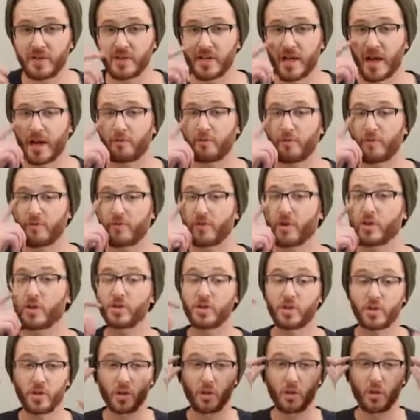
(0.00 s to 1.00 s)
design
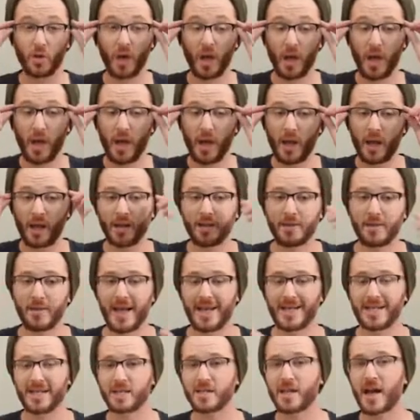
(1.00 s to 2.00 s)
refers to
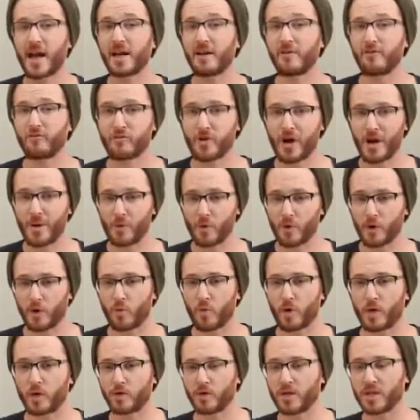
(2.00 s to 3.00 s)
a design framework
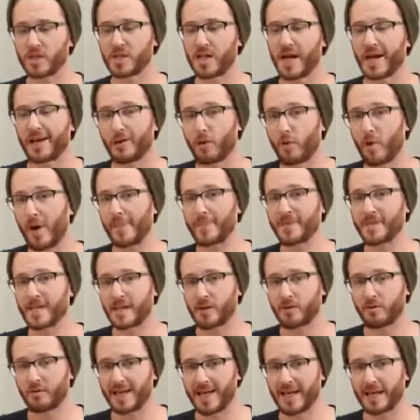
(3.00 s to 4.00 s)
where you design a
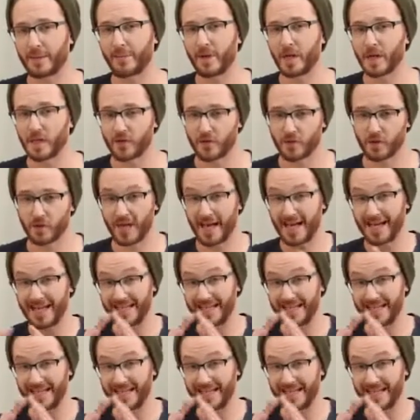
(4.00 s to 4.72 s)
website or a landing page for a